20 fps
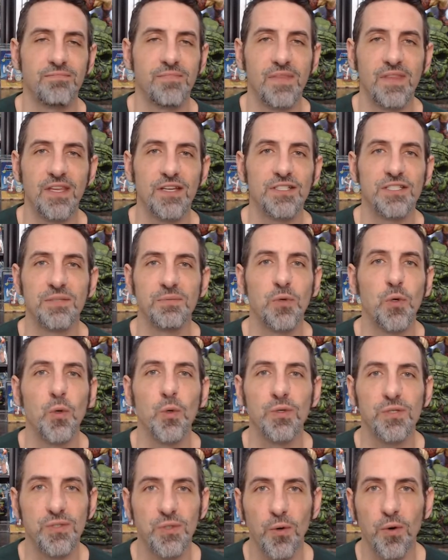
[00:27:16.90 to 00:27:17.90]
there's some
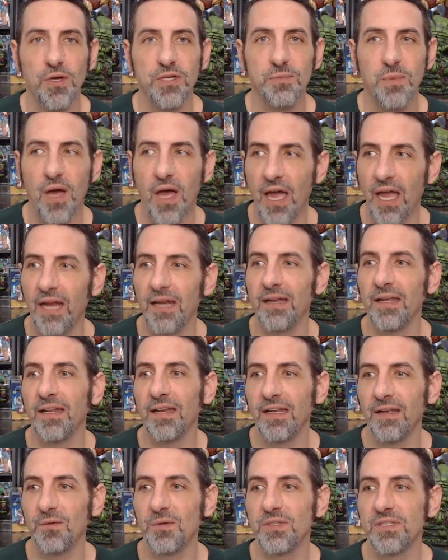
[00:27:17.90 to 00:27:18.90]
cool stories behind it,
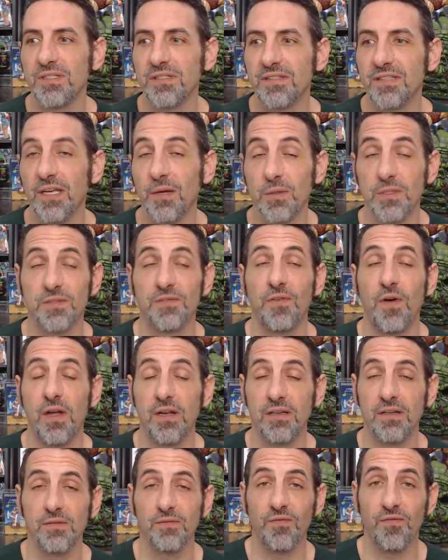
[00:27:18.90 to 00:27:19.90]
and it was
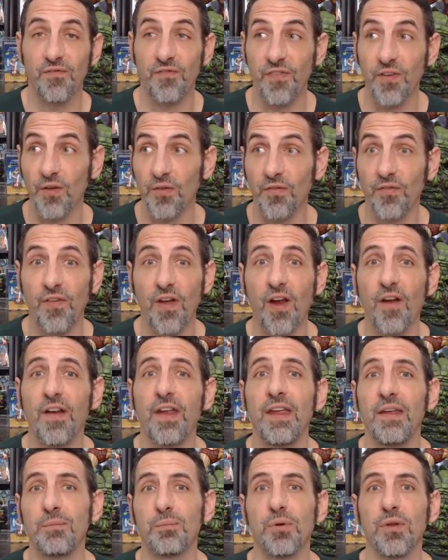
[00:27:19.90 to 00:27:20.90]
fun. Feel
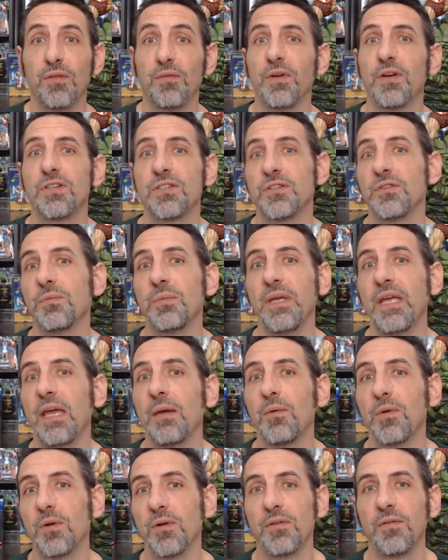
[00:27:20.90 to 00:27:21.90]
very privileged to be
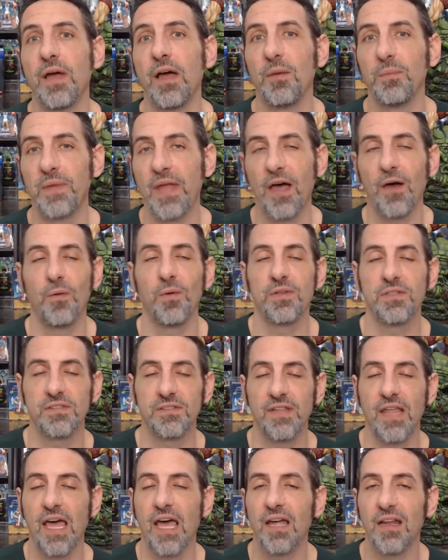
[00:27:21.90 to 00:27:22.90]
able to have helped out with
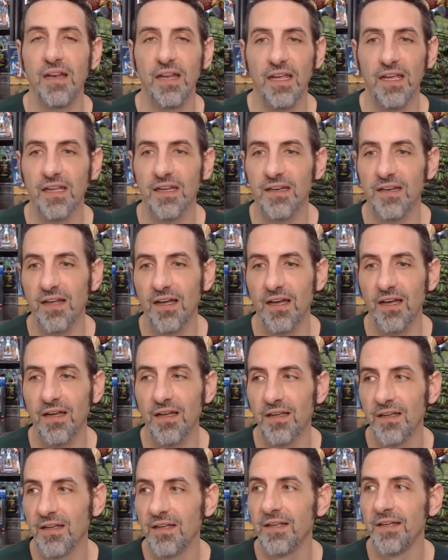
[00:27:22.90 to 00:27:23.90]
that. And
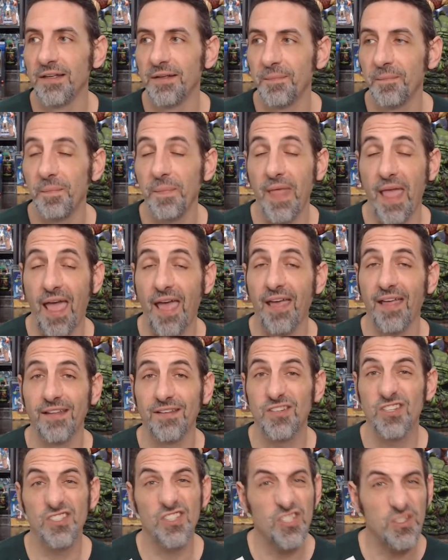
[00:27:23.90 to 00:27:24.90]
yeah,
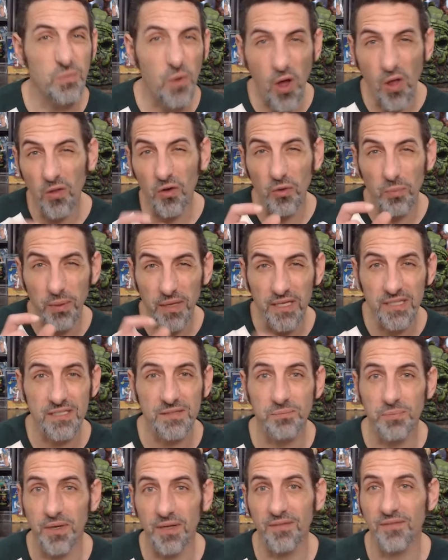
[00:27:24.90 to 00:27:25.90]
just a small little piece,
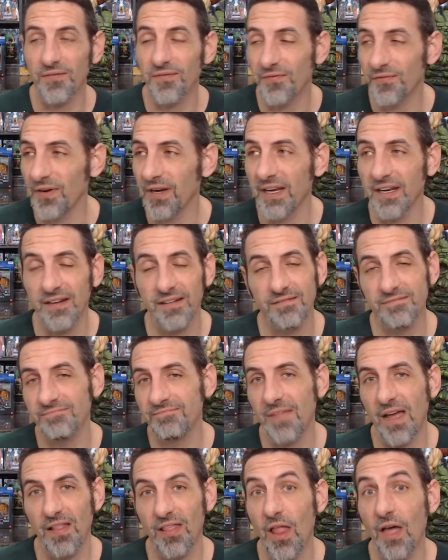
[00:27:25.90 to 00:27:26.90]
but freaking
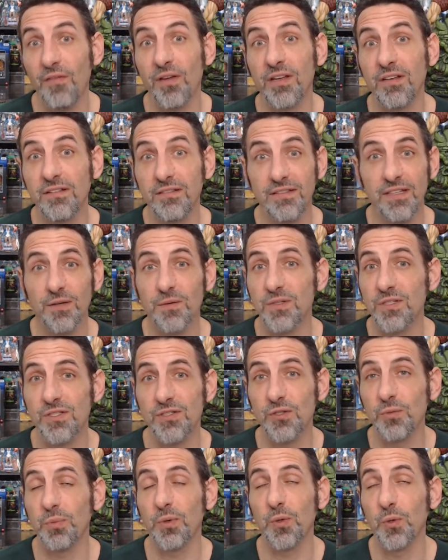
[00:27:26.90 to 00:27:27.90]
I love it. It was
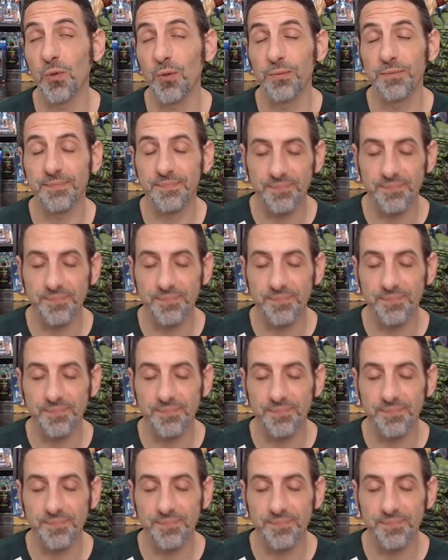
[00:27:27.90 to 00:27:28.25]
super cool.